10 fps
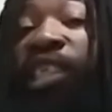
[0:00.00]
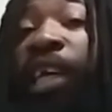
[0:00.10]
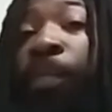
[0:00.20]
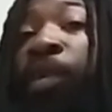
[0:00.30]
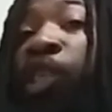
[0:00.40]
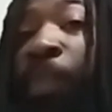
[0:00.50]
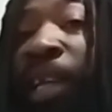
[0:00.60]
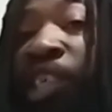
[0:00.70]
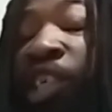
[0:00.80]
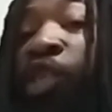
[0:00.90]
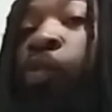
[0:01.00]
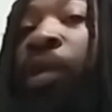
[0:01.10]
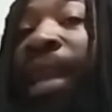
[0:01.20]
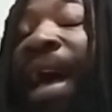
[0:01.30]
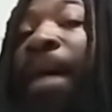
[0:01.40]
separate species
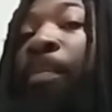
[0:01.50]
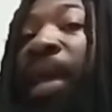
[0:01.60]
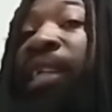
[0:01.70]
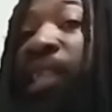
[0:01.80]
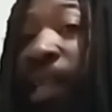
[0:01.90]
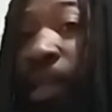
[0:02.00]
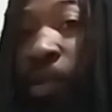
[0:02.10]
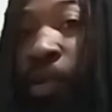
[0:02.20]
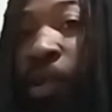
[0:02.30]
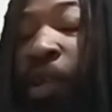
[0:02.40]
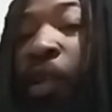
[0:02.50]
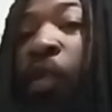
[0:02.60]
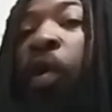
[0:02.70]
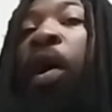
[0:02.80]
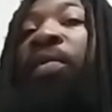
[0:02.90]
will not mate together,
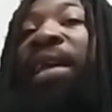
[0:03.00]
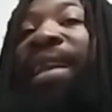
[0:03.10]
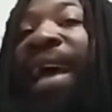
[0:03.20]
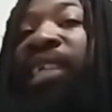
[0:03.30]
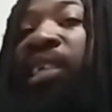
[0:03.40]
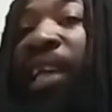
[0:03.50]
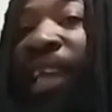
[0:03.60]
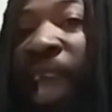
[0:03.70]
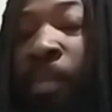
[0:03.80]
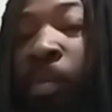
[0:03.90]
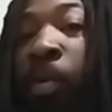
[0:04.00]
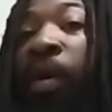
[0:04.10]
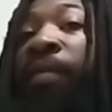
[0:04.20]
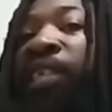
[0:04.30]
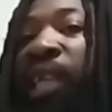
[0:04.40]
nor are they naturally
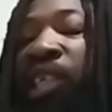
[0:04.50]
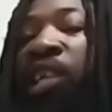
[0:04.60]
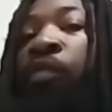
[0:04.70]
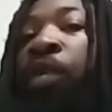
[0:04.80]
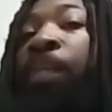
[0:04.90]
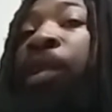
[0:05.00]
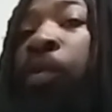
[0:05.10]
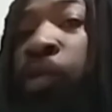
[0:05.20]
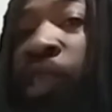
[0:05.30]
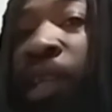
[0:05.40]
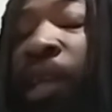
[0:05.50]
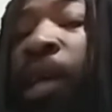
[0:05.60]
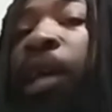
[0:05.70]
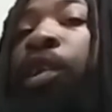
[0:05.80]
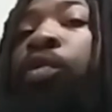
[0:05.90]
capable of sexually reproducing
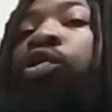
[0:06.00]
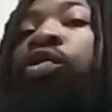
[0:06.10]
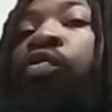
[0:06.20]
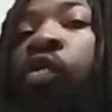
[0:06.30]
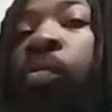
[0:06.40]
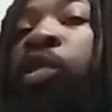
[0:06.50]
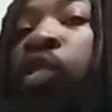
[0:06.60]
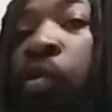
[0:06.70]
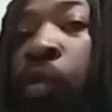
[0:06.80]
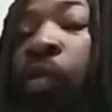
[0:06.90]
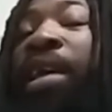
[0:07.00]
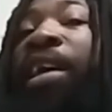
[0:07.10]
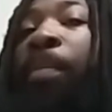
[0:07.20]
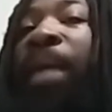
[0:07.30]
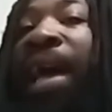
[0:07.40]
due to chromosomal
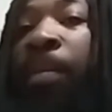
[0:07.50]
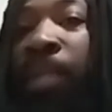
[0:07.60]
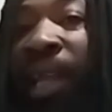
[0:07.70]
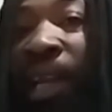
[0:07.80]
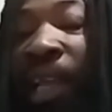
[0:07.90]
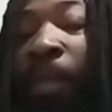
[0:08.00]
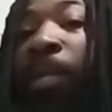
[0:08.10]
incompatibility